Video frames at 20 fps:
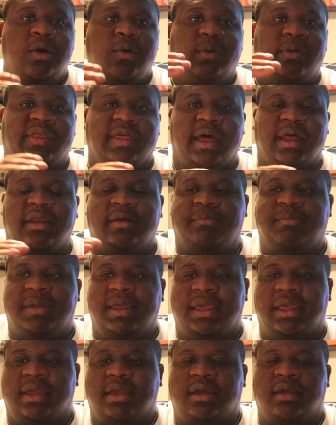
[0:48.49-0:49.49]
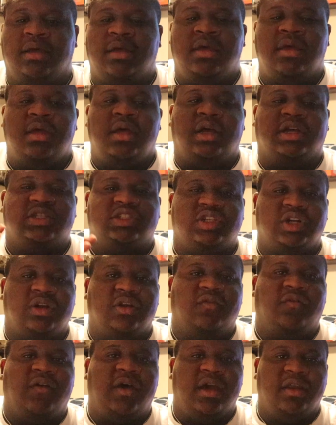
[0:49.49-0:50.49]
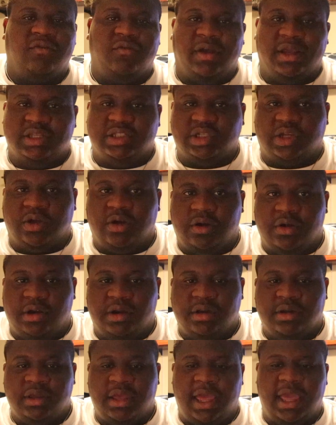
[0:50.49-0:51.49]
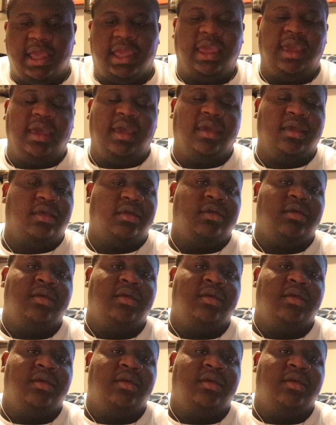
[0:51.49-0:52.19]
without it being a certified race car, aka